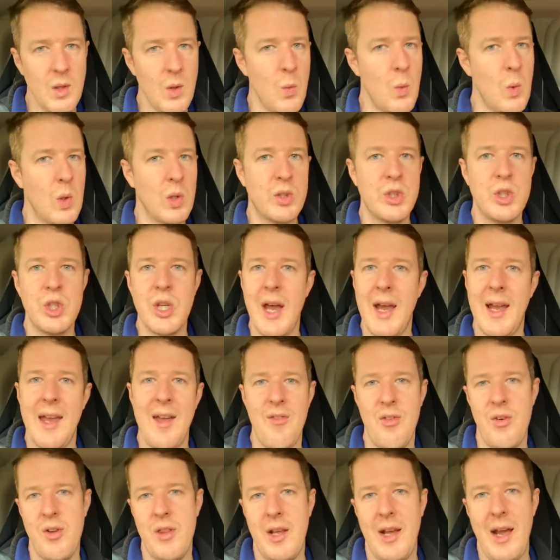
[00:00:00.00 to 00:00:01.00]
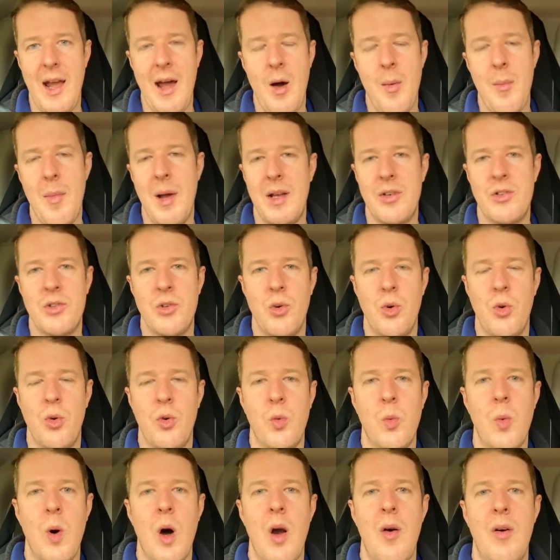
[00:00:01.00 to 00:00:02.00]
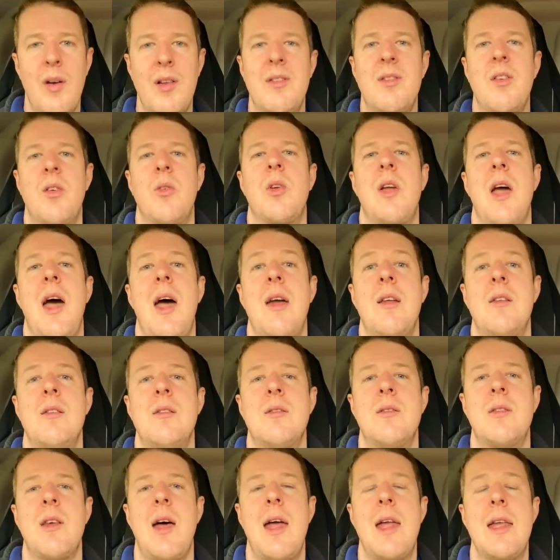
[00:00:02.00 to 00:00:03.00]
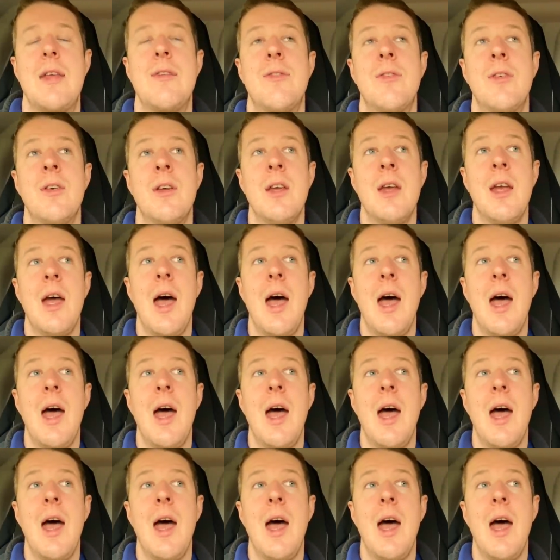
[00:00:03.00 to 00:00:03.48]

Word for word: We'll check everything out, make sure all the wiring's okay and safe,